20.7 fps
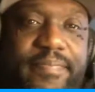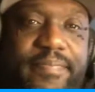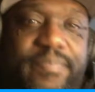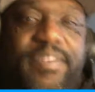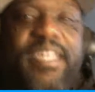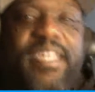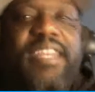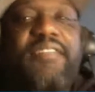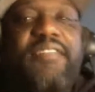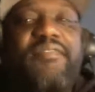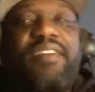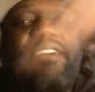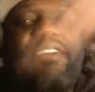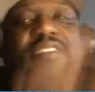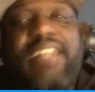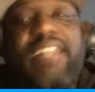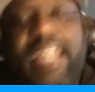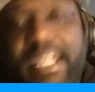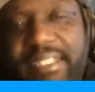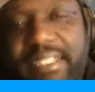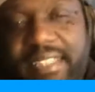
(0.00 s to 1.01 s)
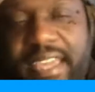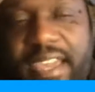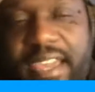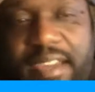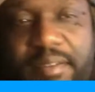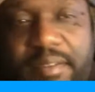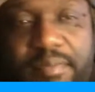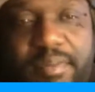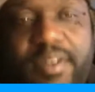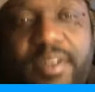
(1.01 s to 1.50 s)
Then the very next
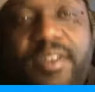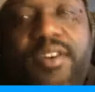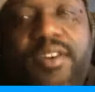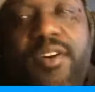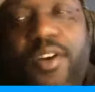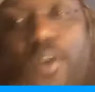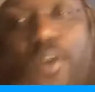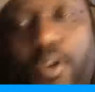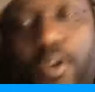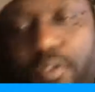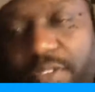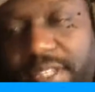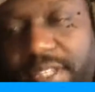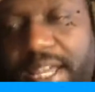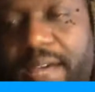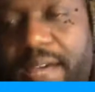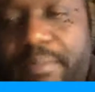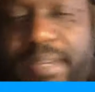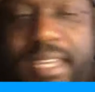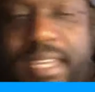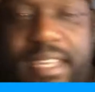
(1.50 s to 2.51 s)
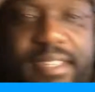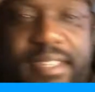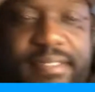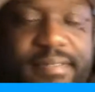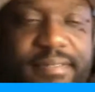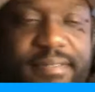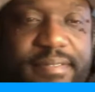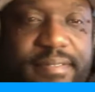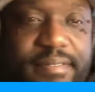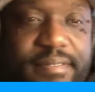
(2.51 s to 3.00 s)
game, overtime again,
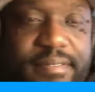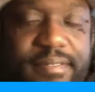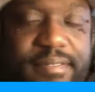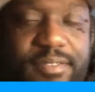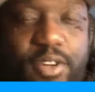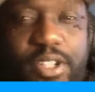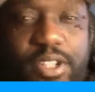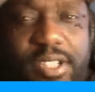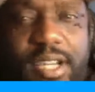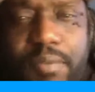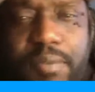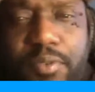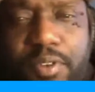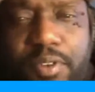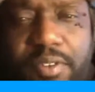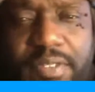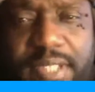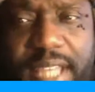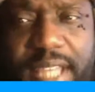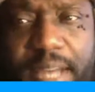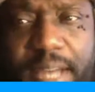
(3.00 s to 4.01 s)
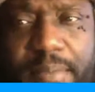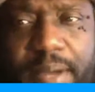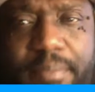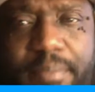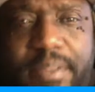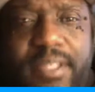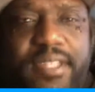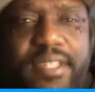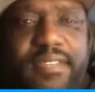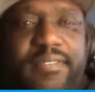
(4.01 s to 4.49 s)
or double overtime, I
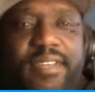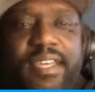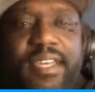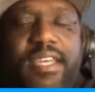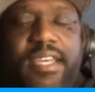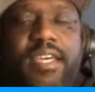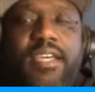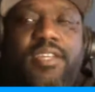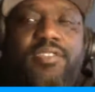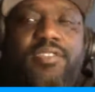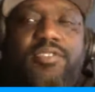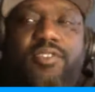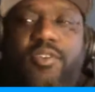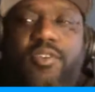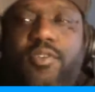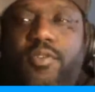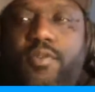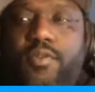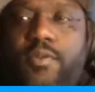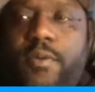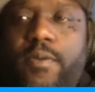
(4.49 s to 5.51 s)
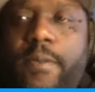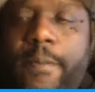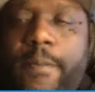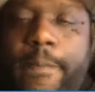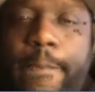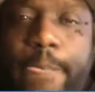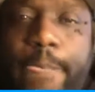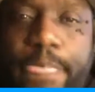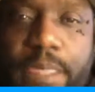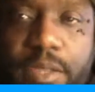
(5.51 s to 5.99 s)
believe. So,
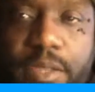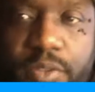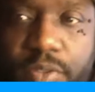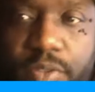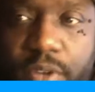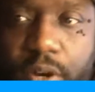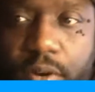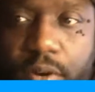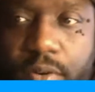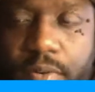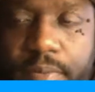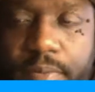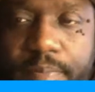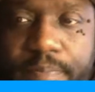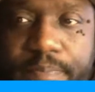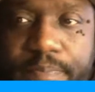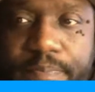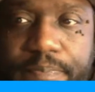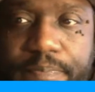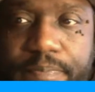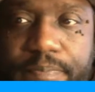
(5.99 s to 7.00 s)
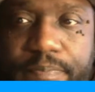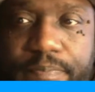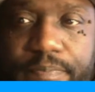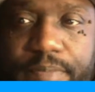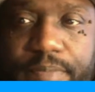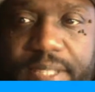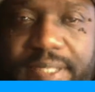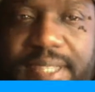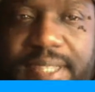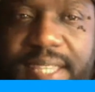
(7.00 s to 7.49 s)

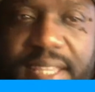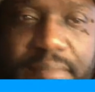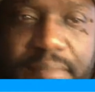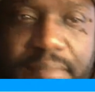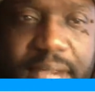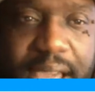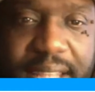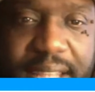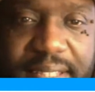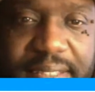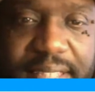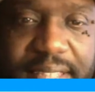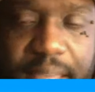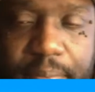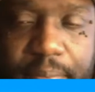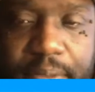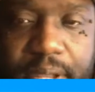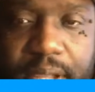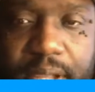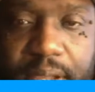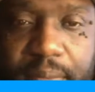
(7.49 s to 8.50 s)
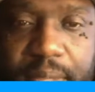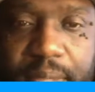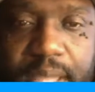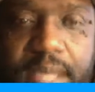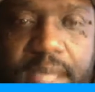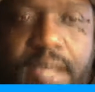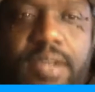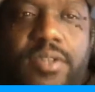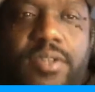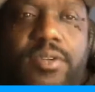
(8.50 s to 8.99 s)
the team got to step it up.
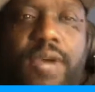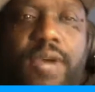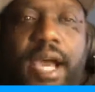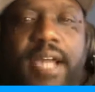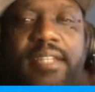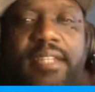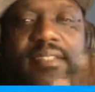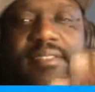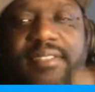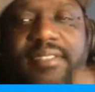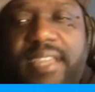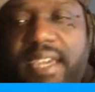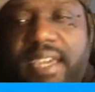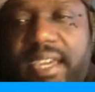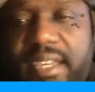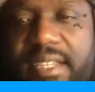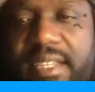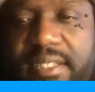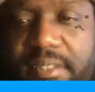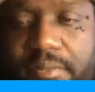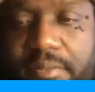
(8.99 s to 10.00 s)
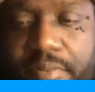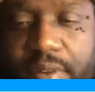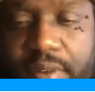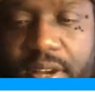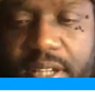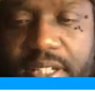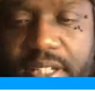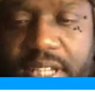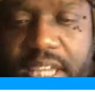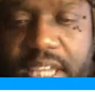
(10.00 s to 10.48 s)
I understand he's
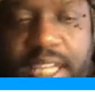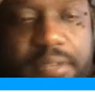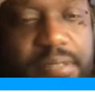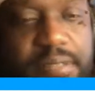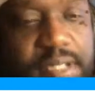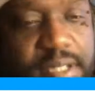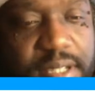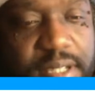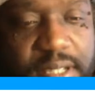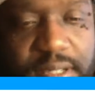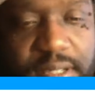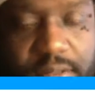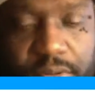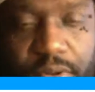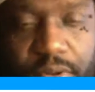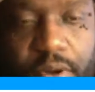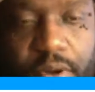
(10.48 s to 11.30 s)
LeBron James. He